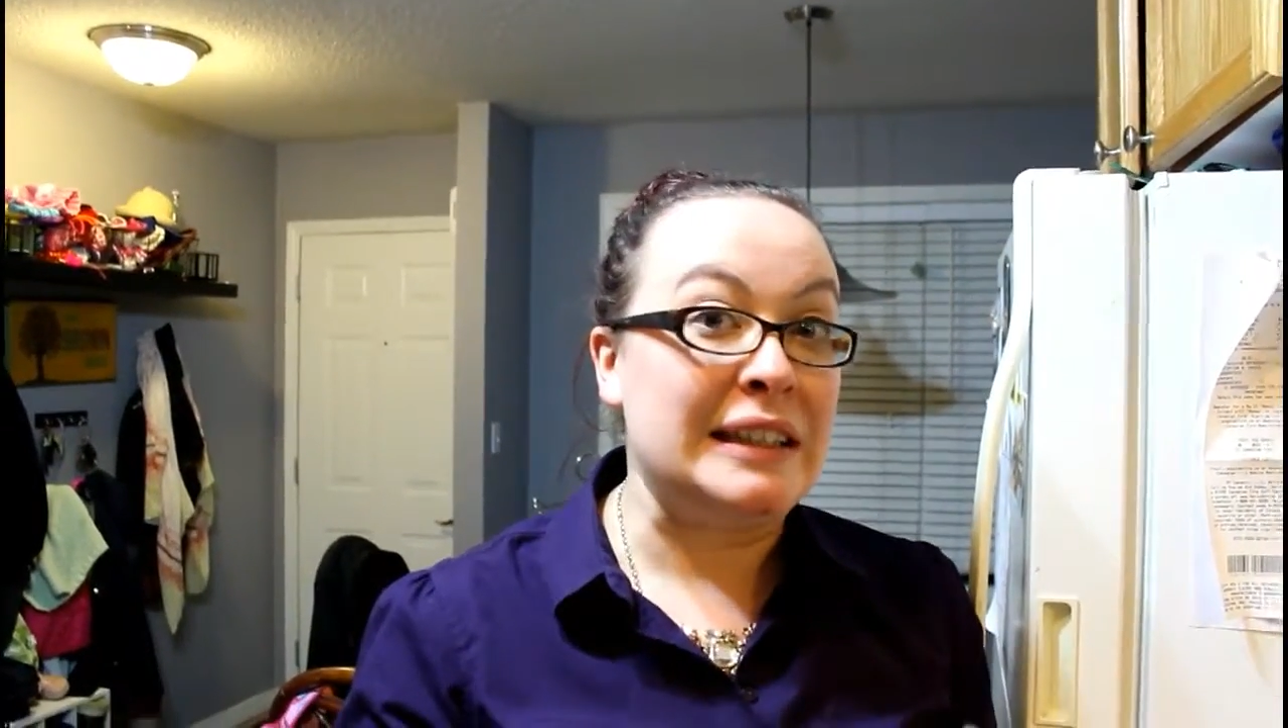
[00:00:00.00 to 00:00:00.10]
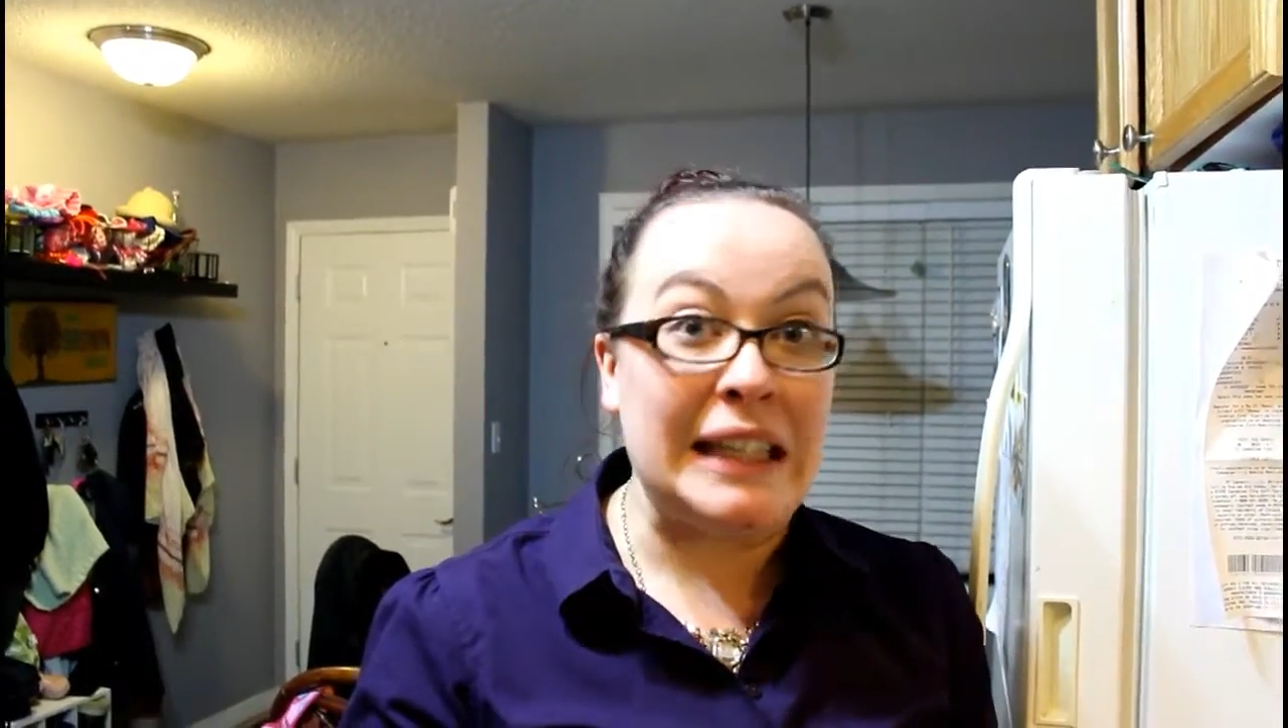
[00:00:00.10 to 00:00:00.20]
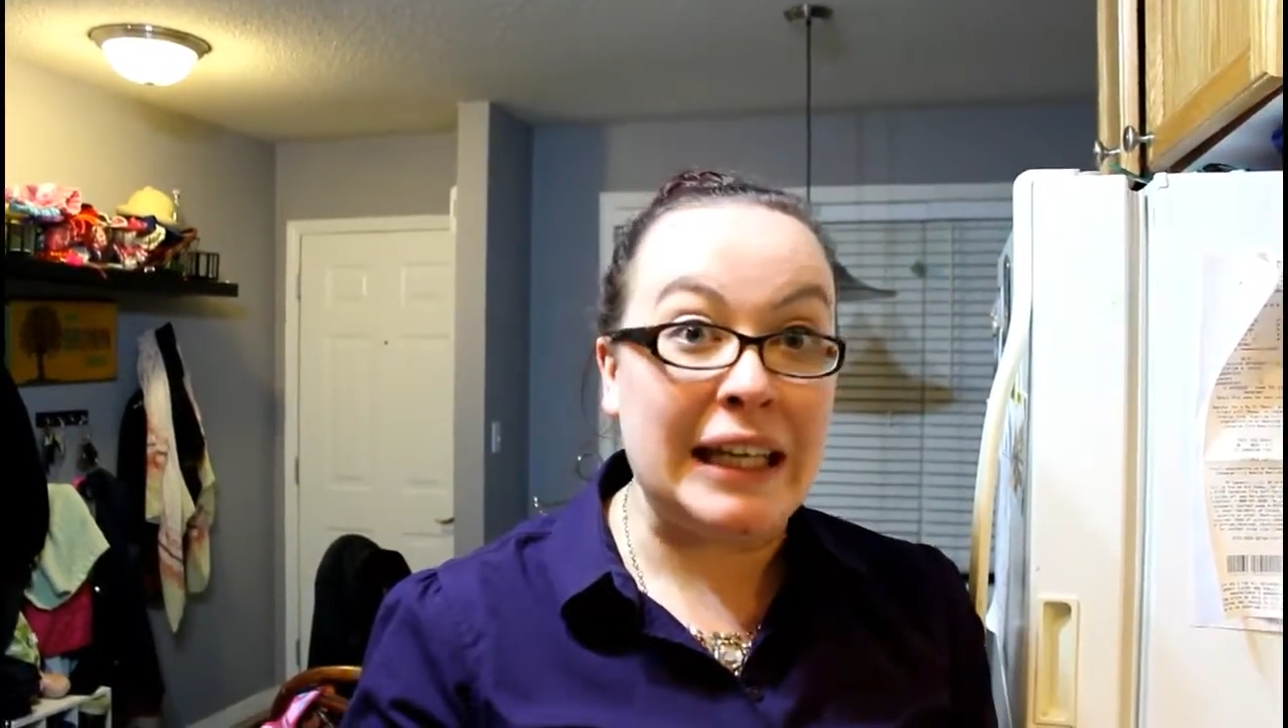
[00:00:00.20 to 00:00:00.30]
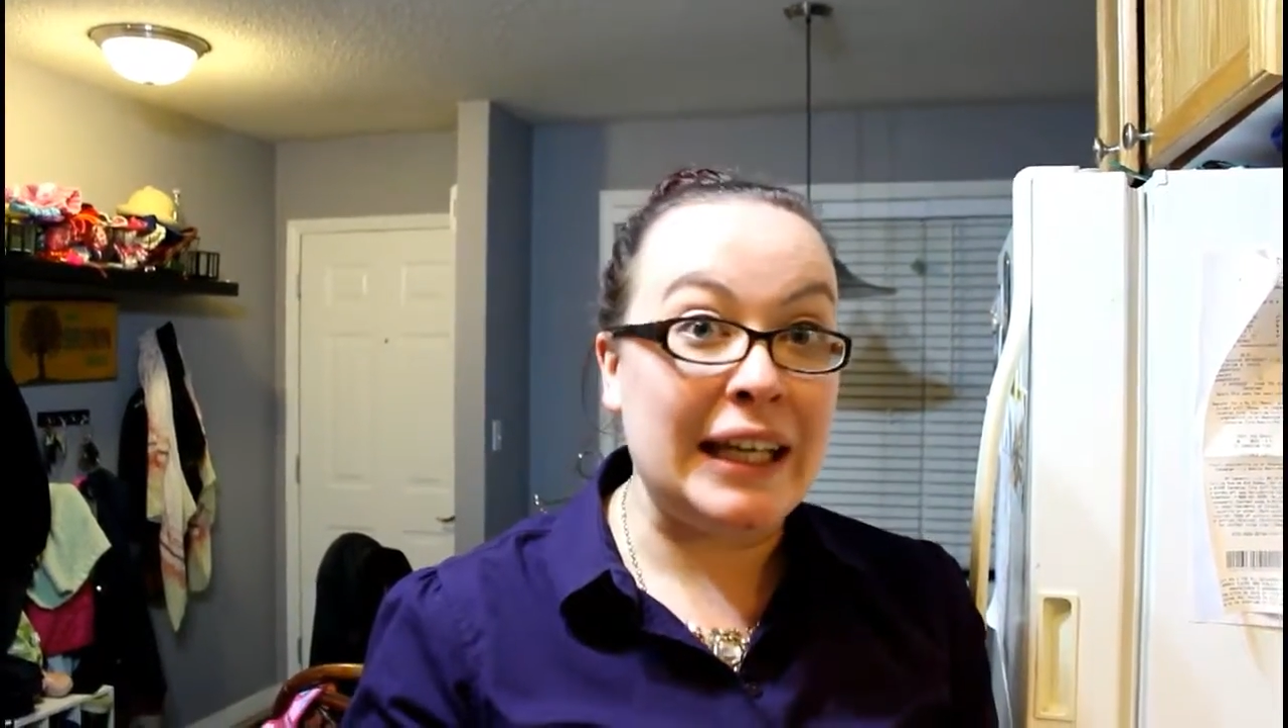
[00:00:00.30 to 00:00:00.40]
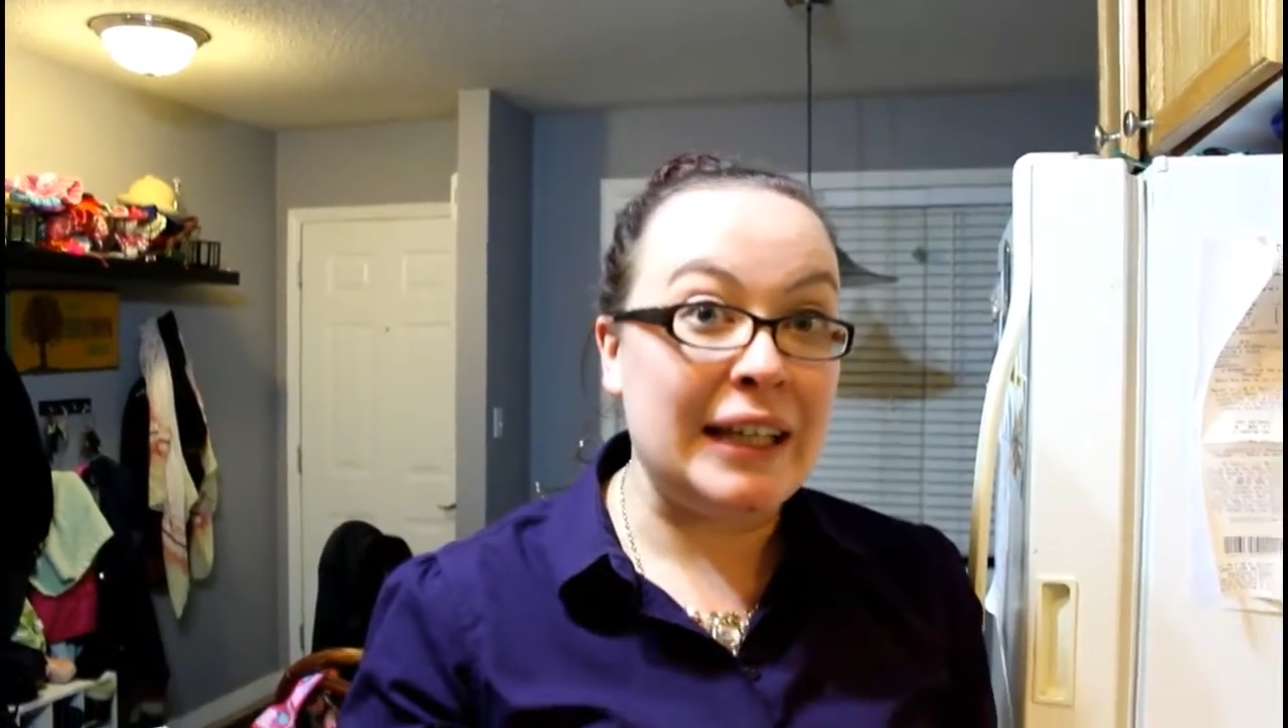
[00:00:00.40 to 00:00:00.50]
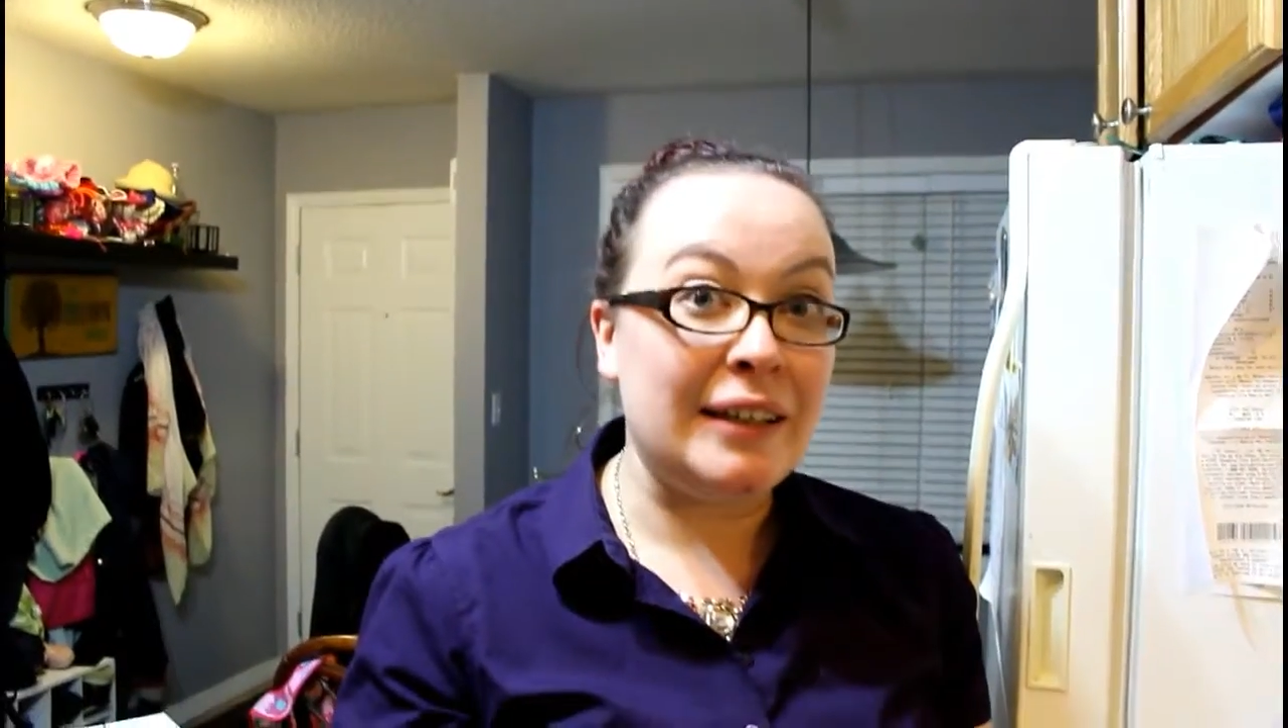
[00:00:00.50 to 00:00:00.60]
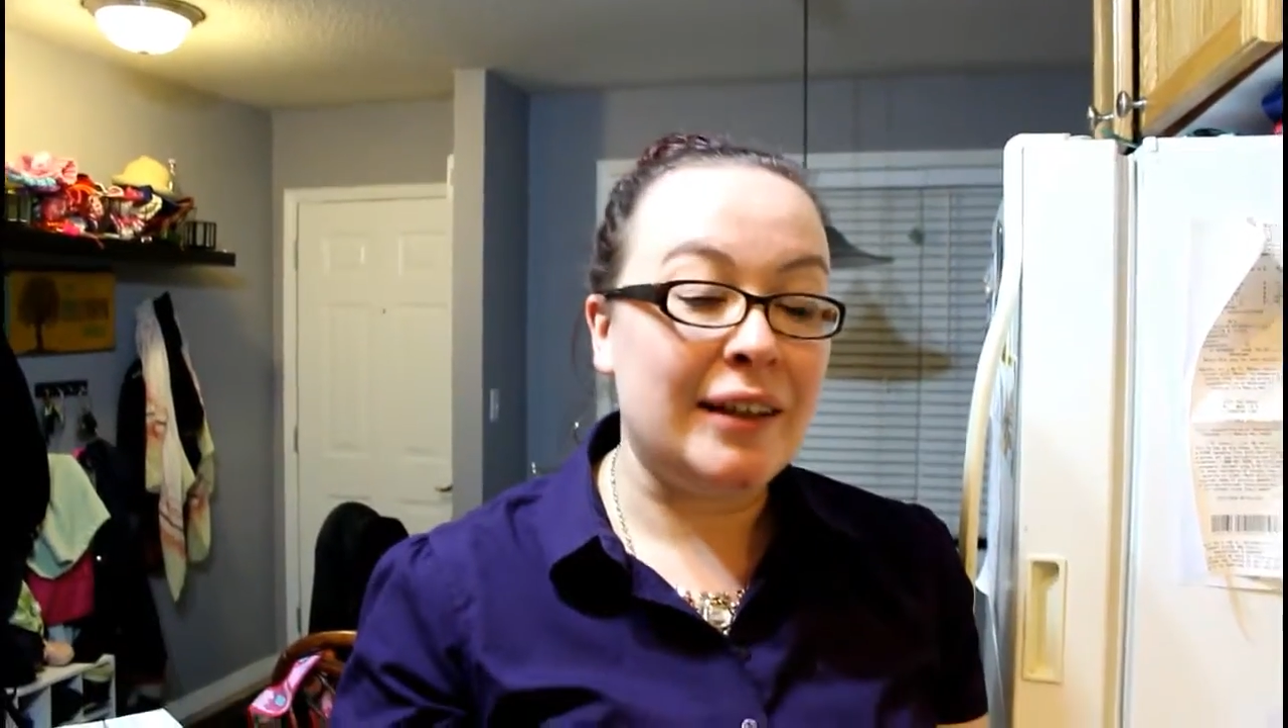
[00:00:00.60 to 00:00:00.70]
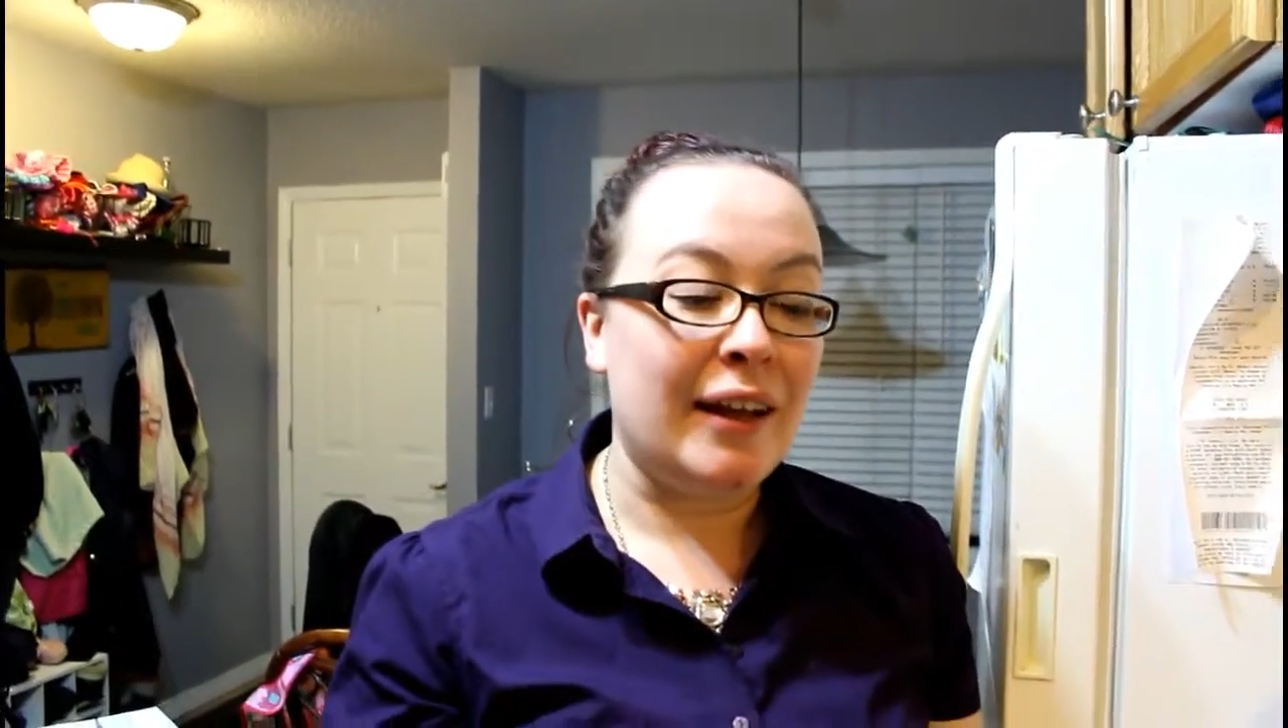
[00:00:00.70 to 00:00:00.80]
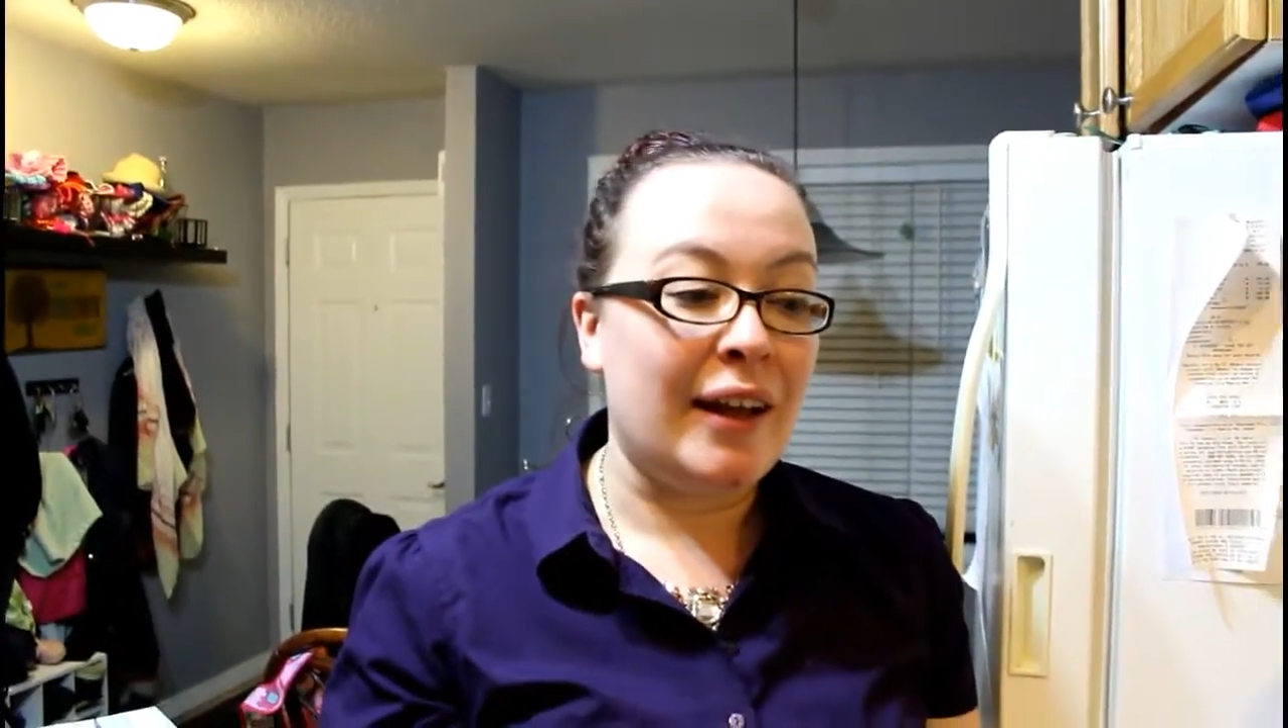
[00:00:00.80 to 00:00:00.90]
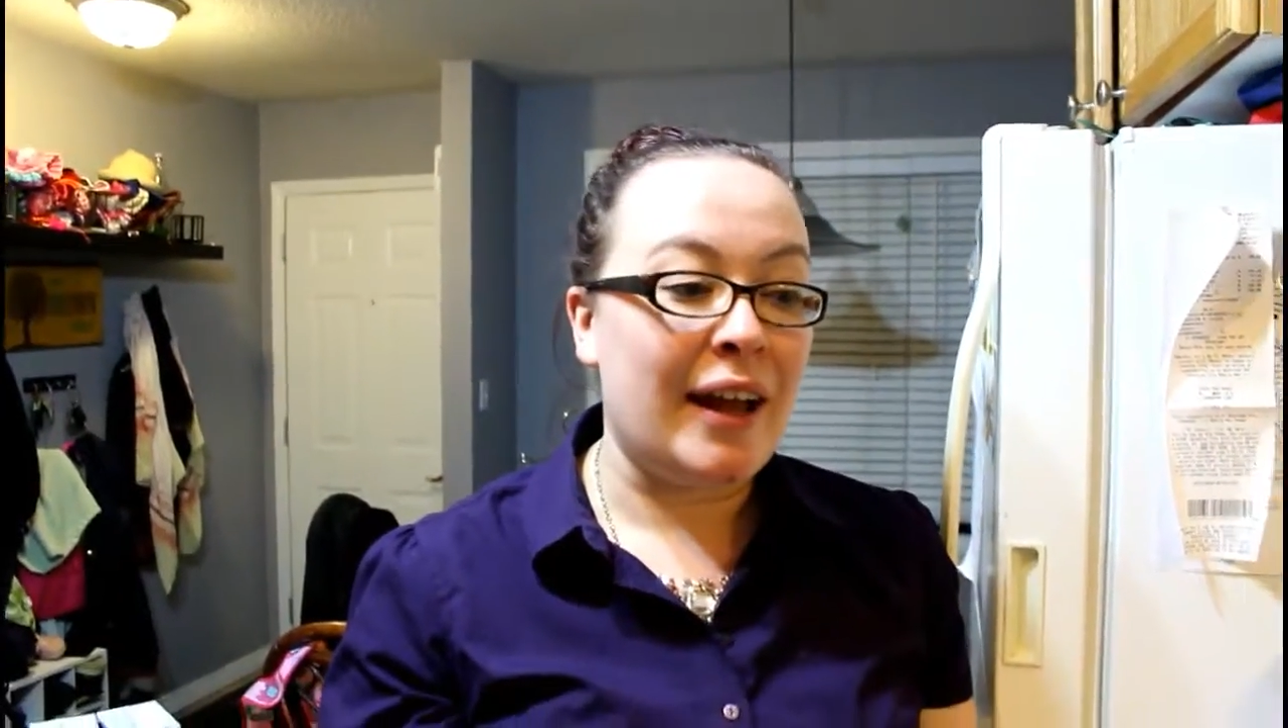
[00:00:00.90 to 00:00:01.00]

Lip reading: tea,